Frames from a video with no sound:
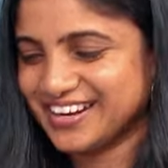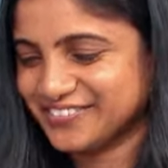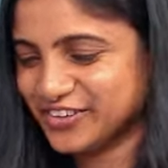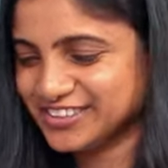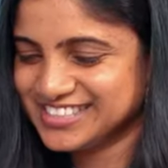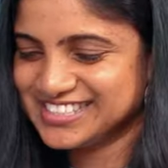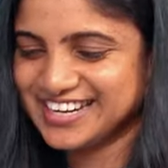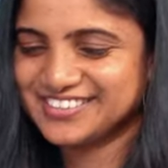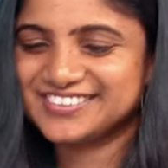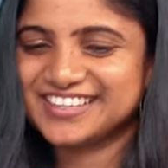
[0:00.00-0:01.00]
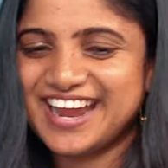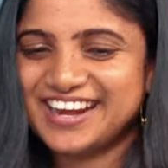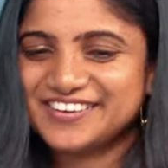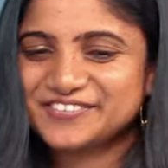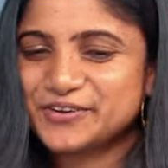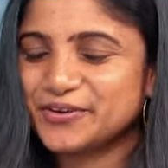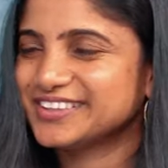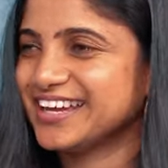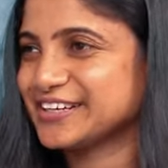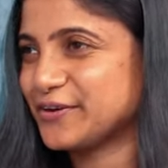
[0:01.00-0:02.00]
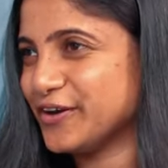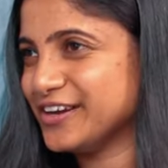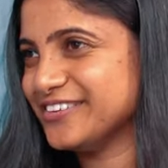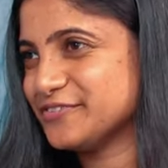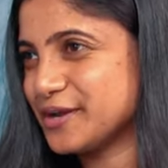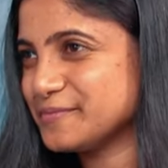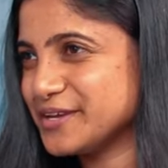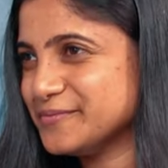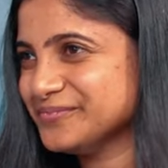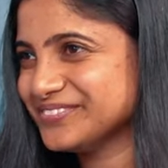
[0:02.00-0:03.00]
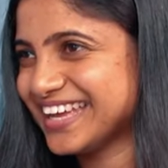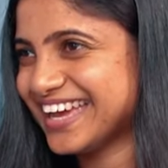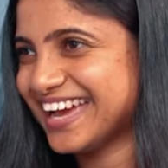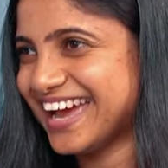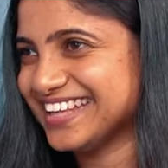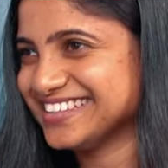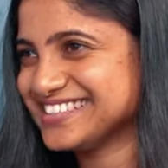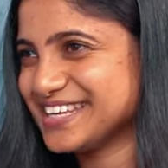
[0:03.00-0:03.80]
and I've got this letter and I've got that call from mm. him at the